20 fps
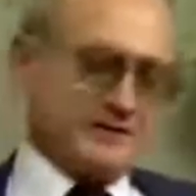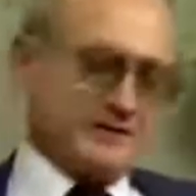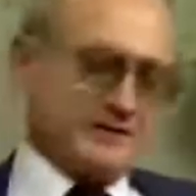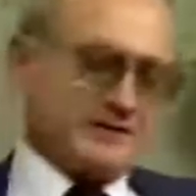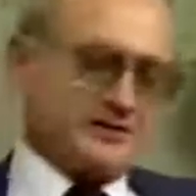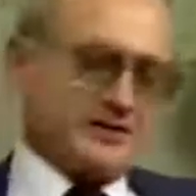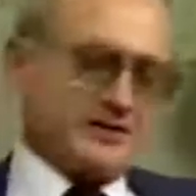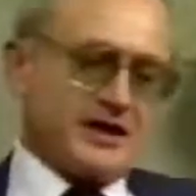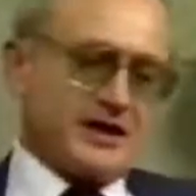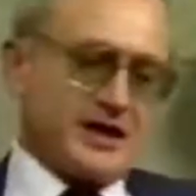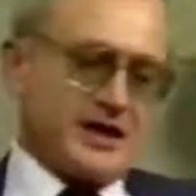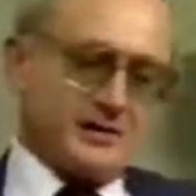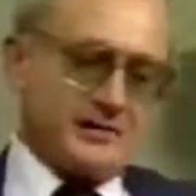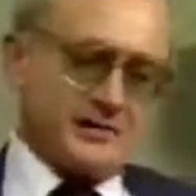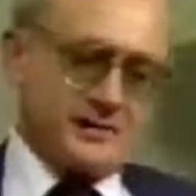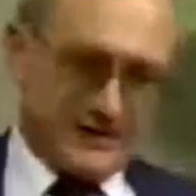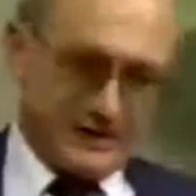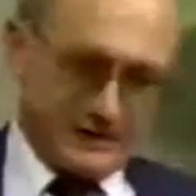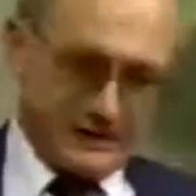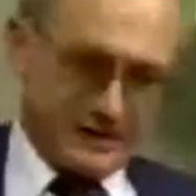This
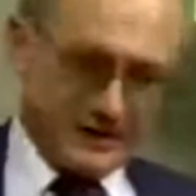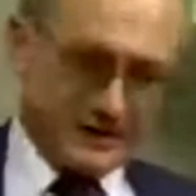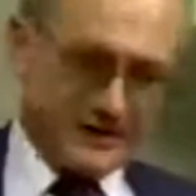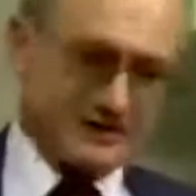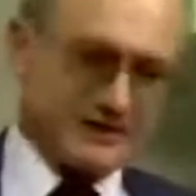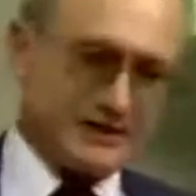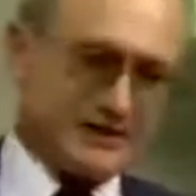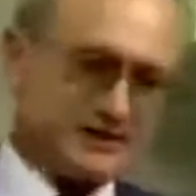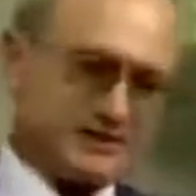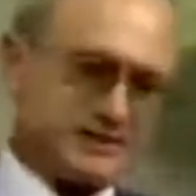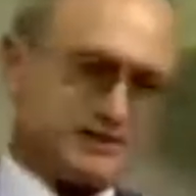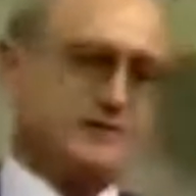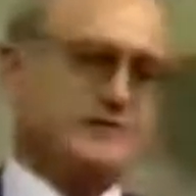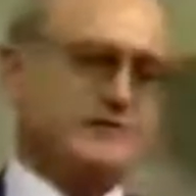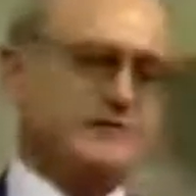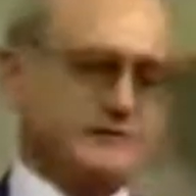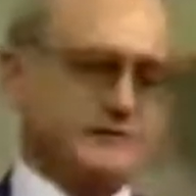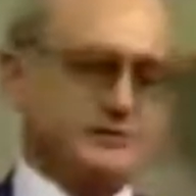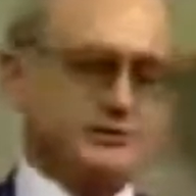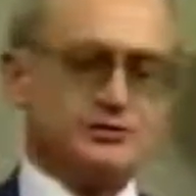time, and it takes
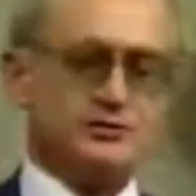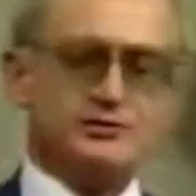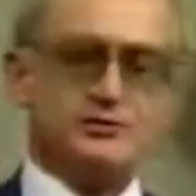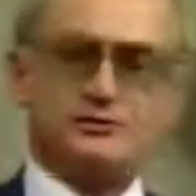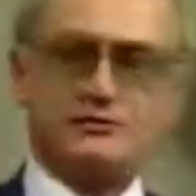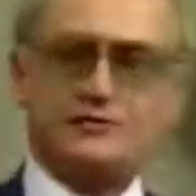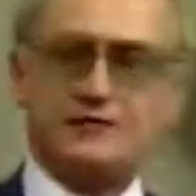only from 2